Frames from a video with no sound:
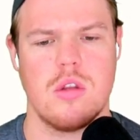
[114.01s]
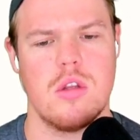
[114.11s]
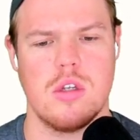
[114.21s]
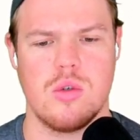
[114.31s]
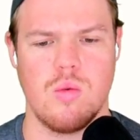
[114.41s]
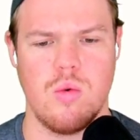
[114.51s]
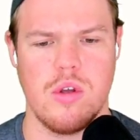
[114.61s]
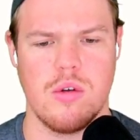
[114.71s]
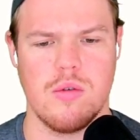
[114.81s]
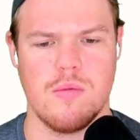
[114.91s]
this
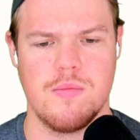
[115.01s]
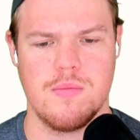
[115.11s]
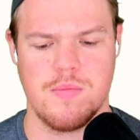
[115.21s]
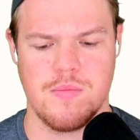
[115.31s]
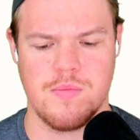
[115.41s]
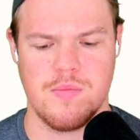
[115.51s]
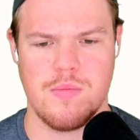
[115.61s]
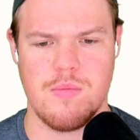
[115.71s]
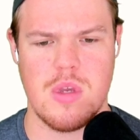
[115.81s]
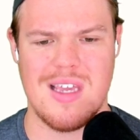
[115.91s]
will
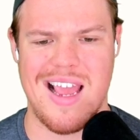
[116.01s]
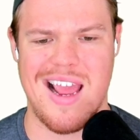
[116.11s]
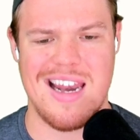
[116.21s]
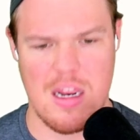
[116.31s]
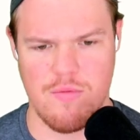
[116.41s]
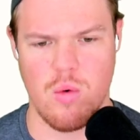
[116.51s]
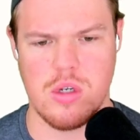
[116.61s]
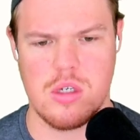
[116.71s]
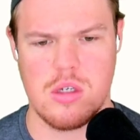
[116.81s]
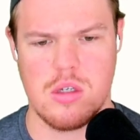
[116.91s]
be an
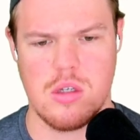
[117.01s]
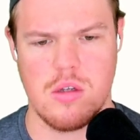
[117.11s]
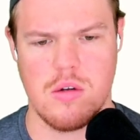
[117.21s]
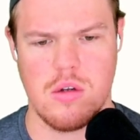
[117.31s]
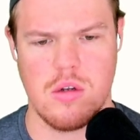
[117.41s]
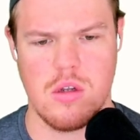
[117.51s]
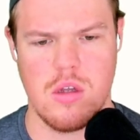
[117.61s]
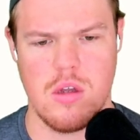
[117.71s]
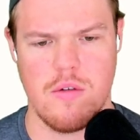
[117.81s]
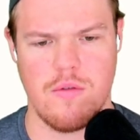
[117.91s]
invoice
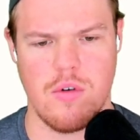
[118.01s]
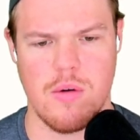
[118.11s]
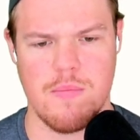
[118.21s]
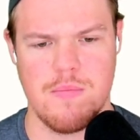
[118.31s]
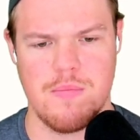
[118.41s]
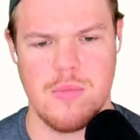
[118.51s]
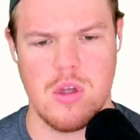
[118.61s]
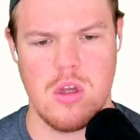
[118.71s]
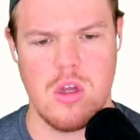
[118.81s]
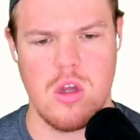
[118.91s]
from
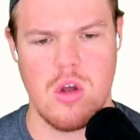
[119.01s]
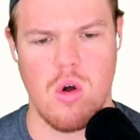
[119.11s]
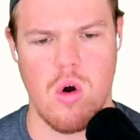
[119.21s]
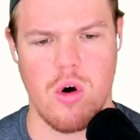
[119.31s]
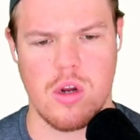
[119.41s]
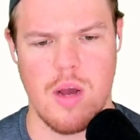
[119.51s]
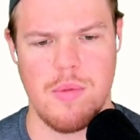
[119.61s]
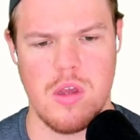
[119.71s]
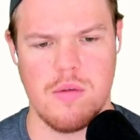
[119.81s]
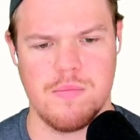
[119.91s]
our company.